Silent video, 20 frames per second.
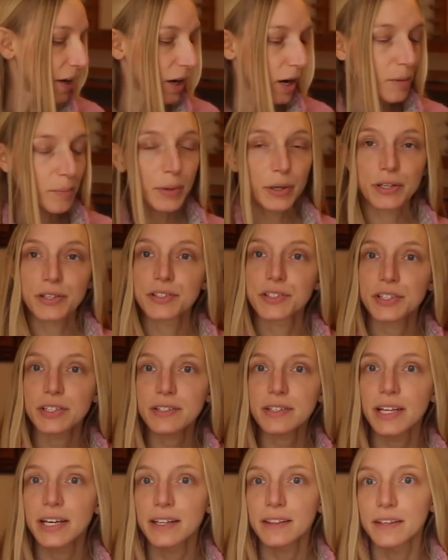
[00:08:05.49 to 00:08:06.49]
there are books
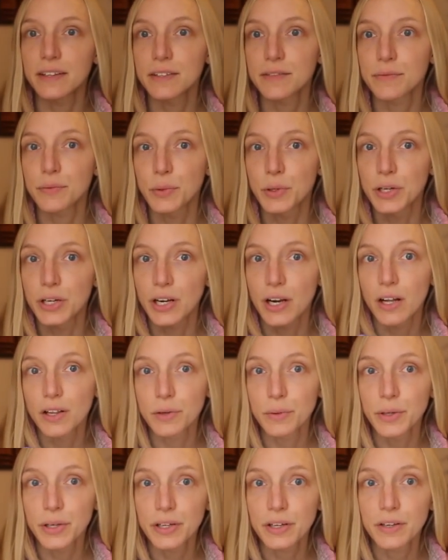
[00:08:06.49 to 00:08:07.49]
just like this for
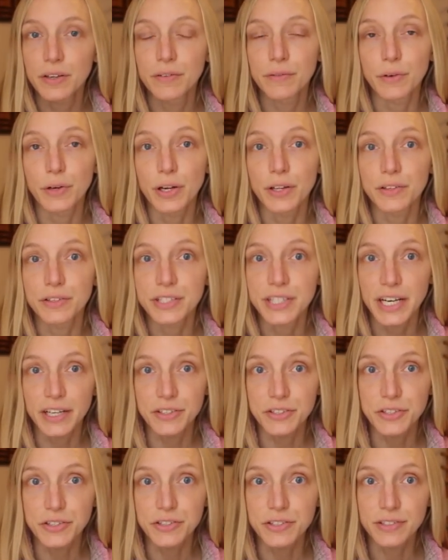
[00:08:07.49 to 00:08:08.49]
colorwork, for other
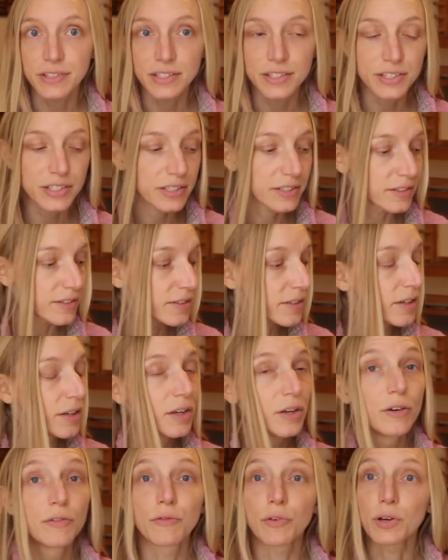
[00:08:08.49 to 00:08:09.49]
textured stitches,
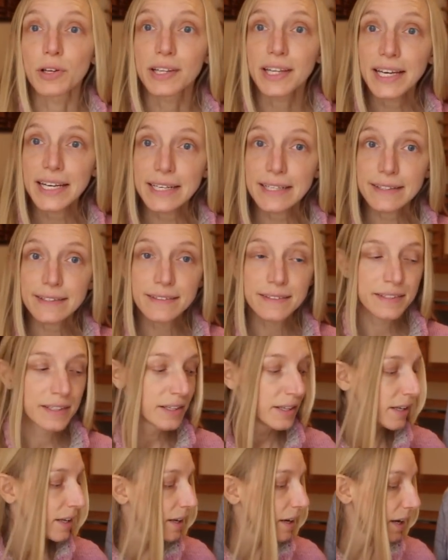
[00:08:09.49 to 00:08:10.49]
for lace,
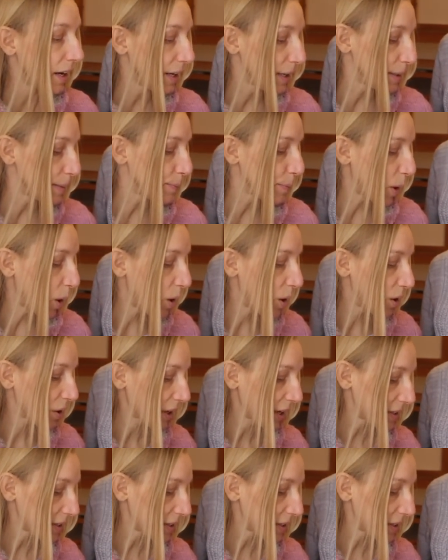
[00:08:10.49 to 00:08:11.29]
um, all